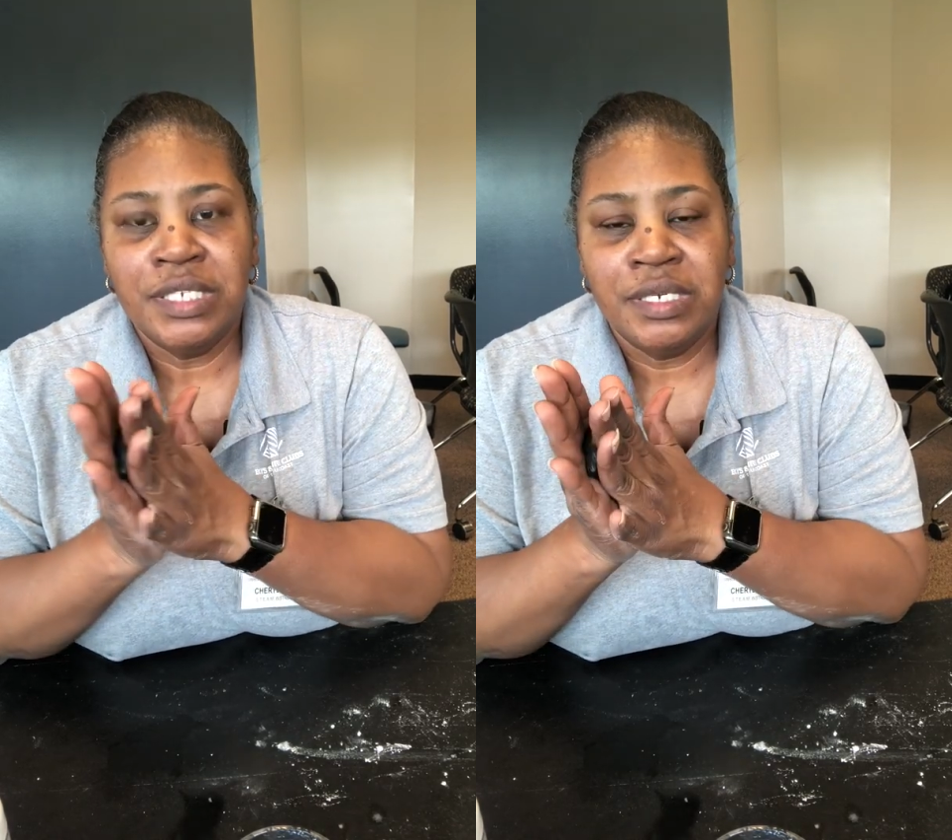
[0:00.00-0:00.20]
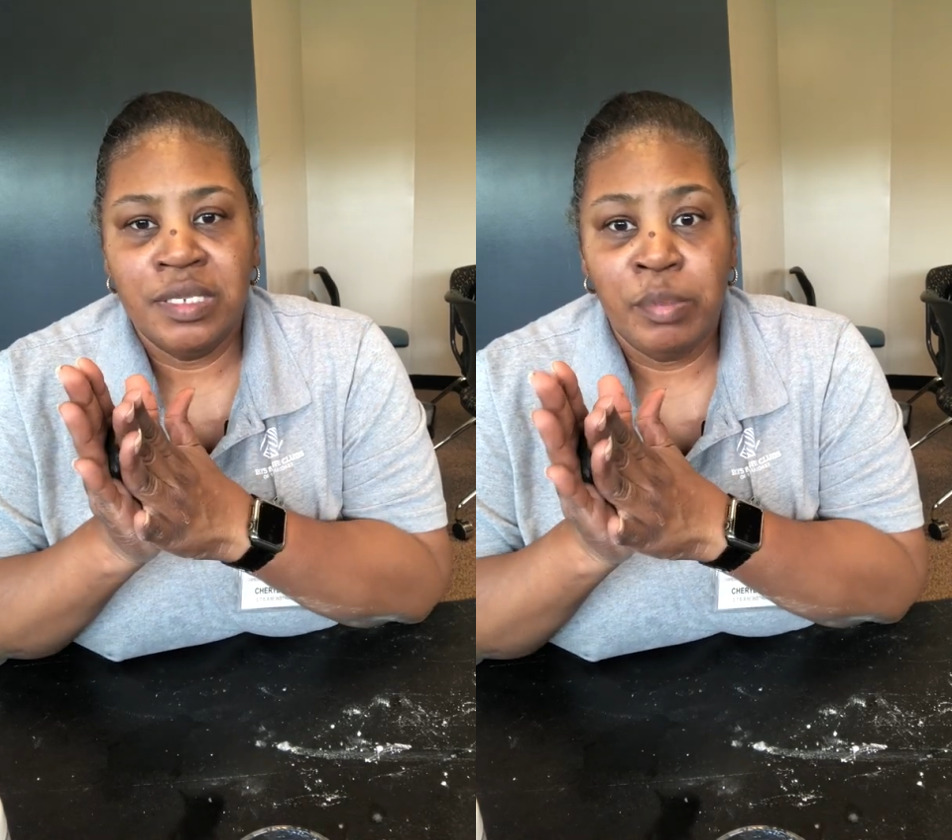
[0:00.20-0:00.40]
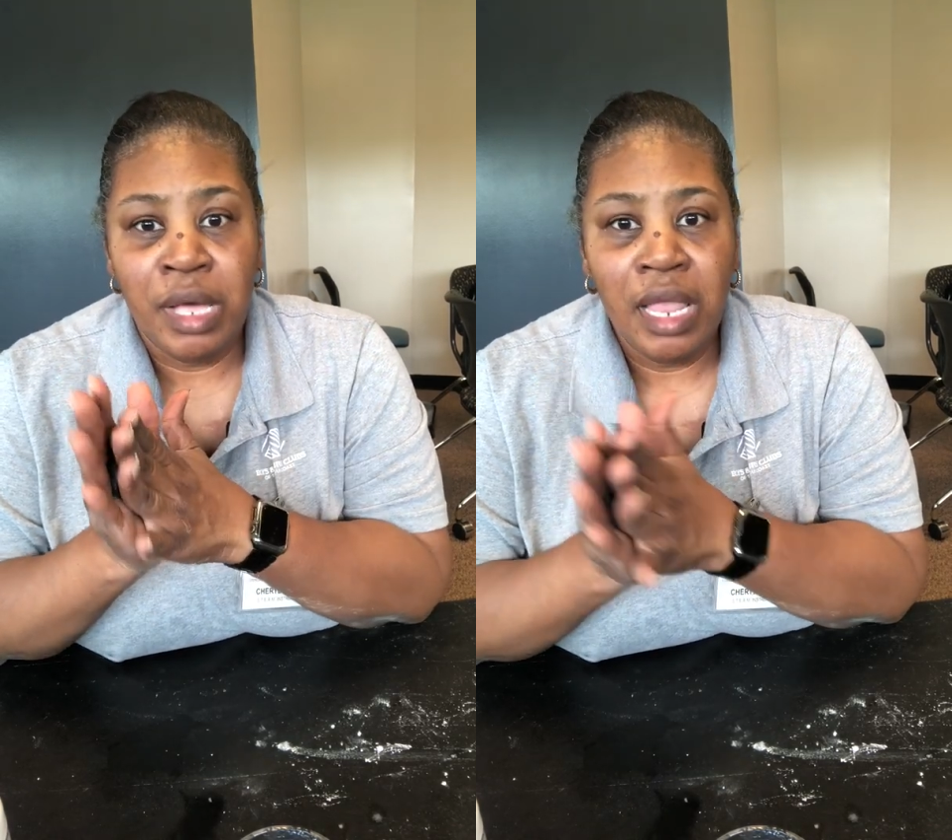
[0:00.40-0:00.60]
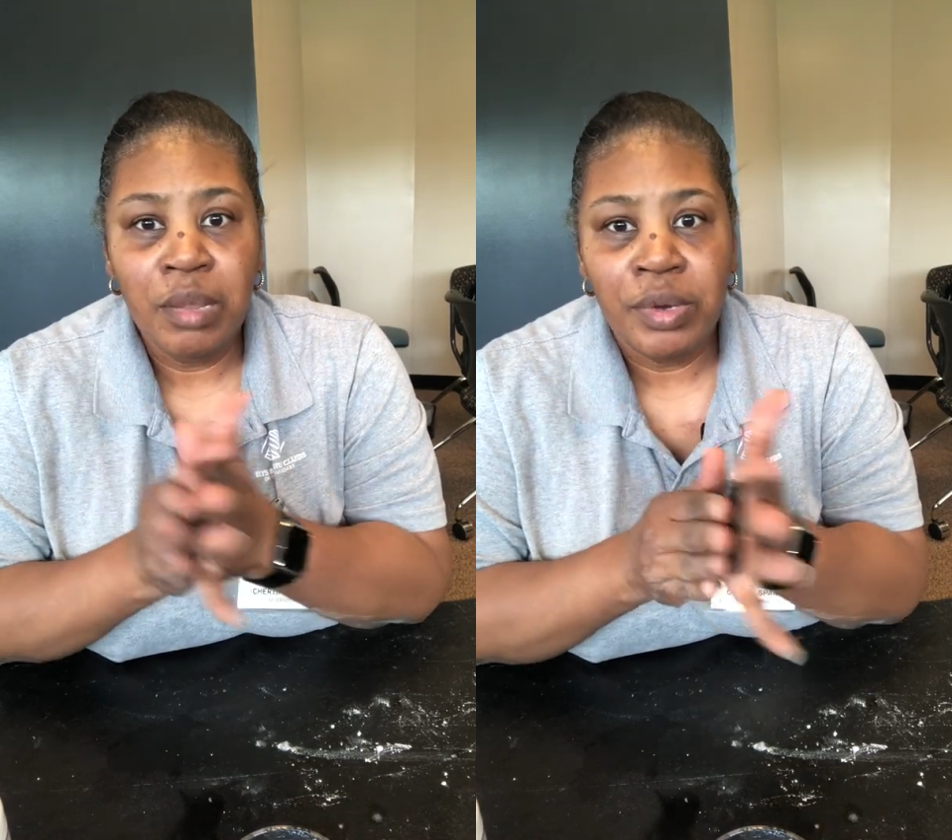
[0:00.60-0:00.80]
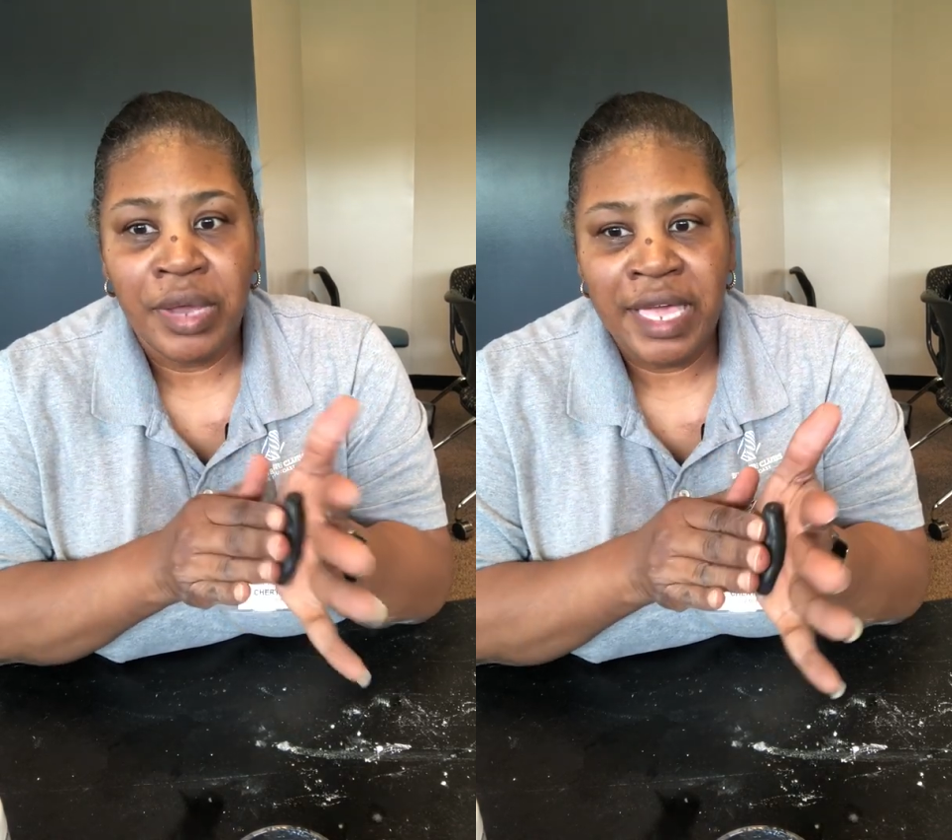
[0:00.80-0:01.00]
another
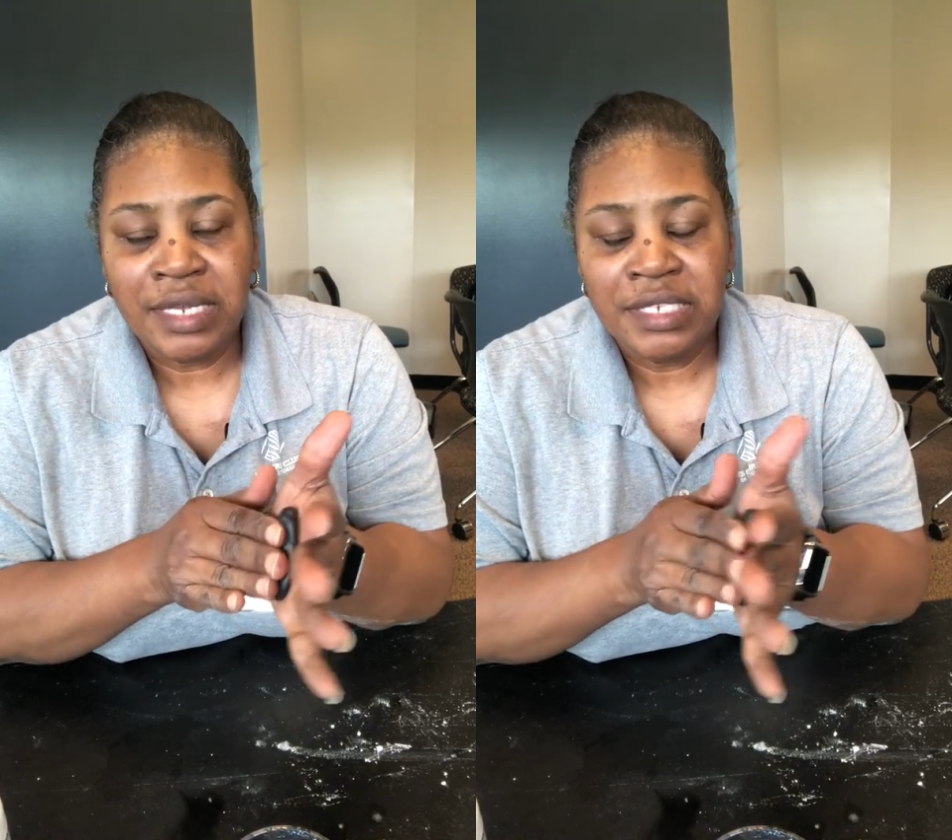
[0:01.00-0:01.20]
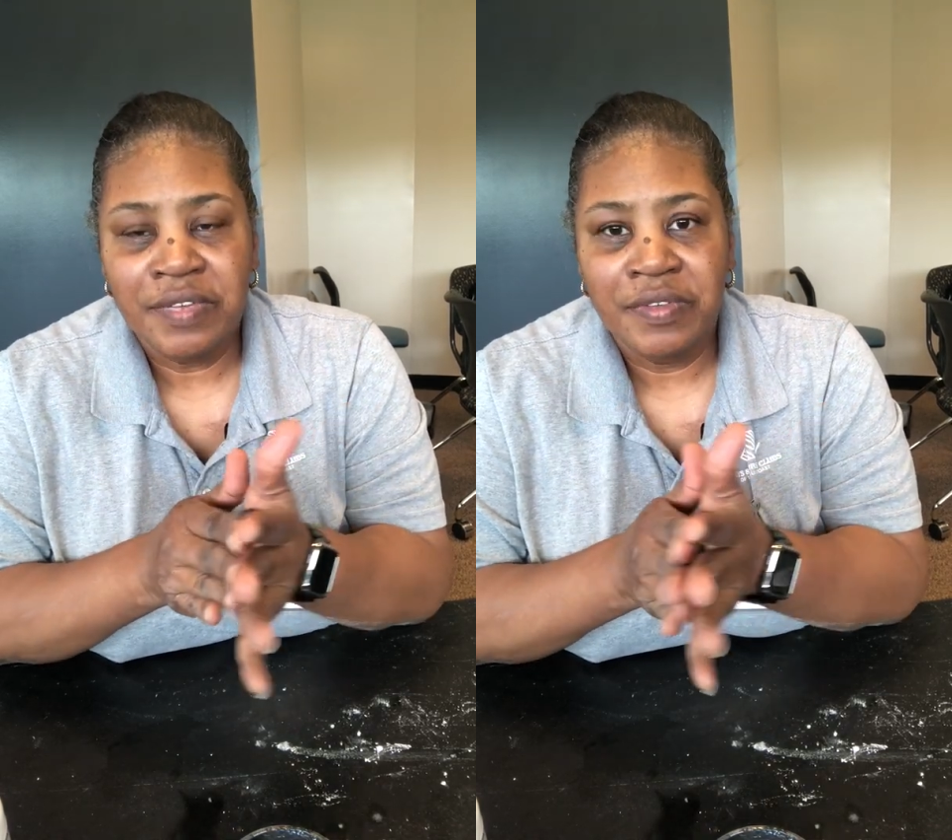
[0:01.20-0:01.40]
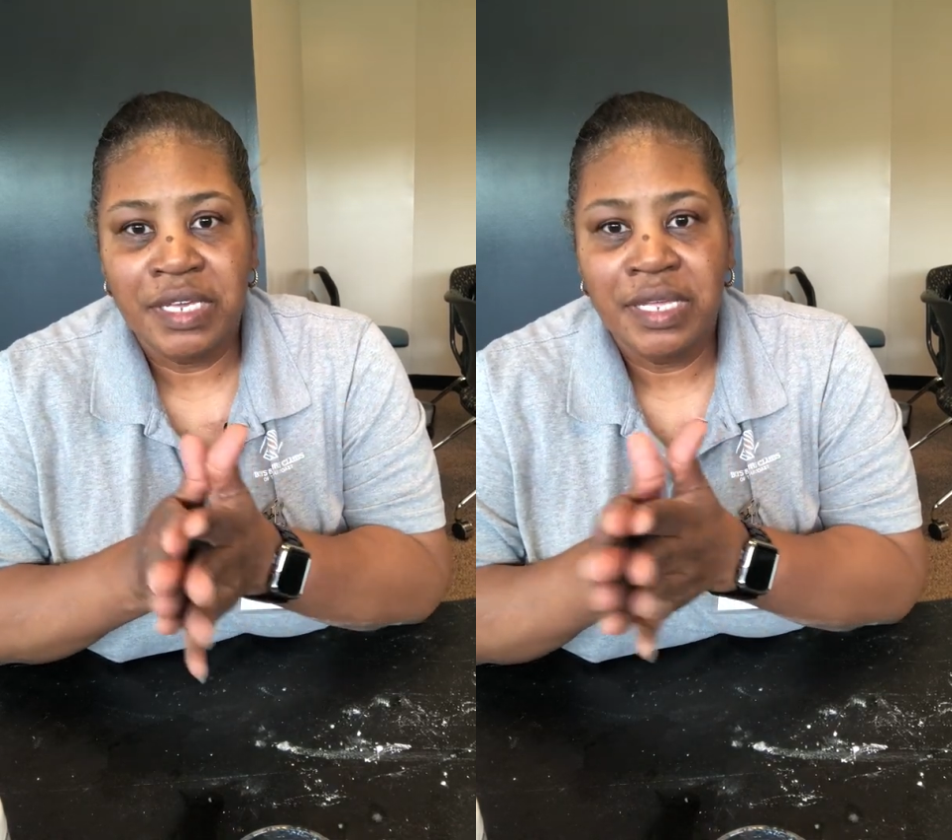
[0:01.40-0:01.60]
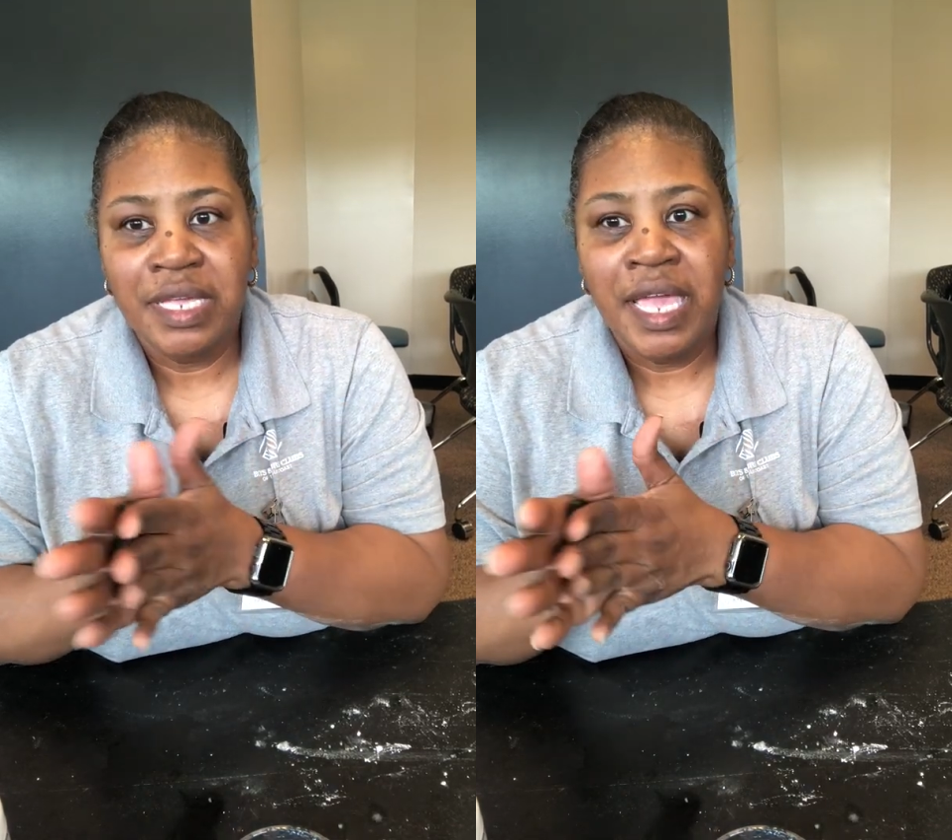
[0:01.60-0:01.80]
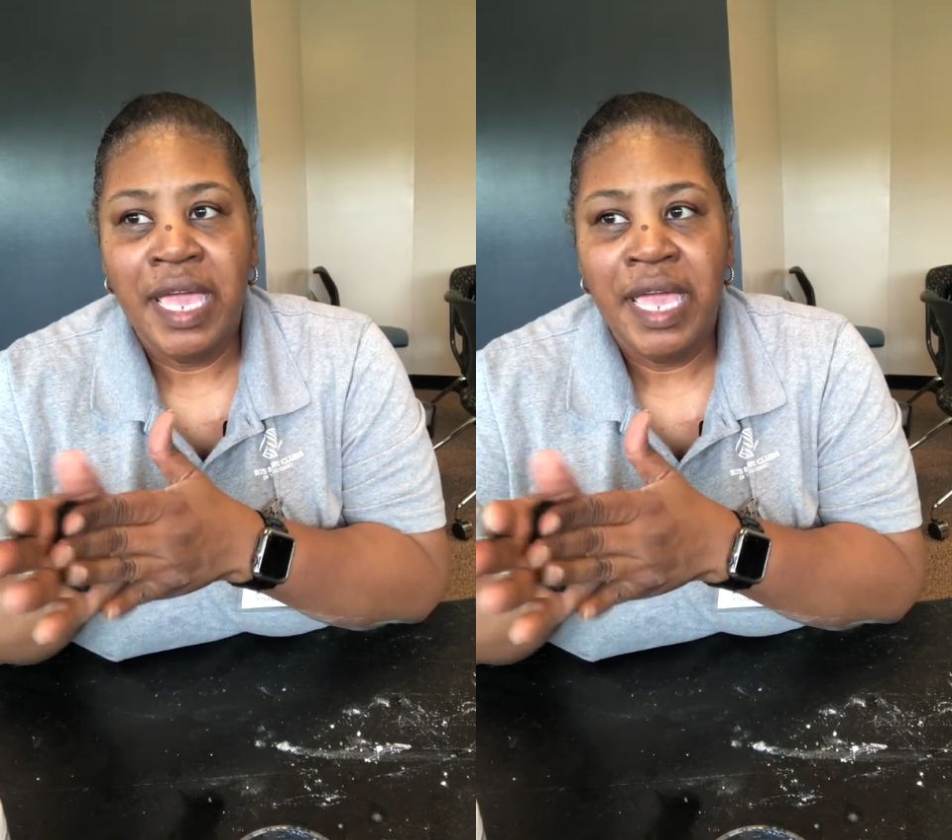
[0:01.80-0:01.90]
polymer activity,